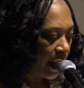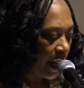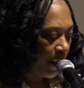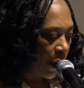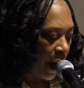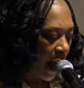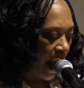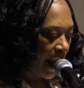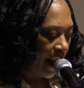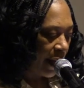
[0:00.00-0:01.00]
Keep your
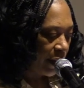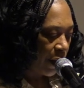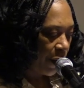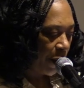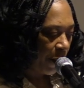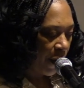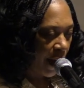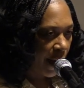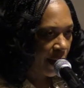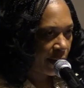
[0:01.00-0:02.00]
eyes on the
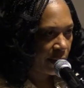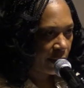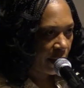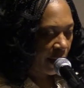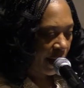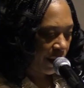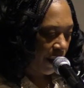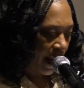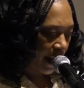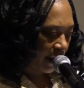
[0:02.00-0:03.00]
prize and
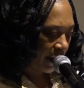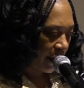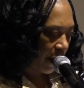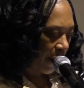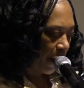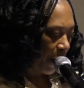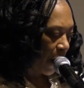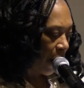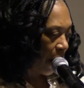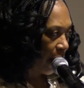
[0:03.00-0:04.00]
your hand on the
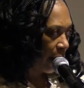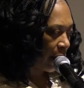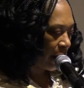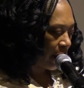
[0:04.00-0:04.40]
call.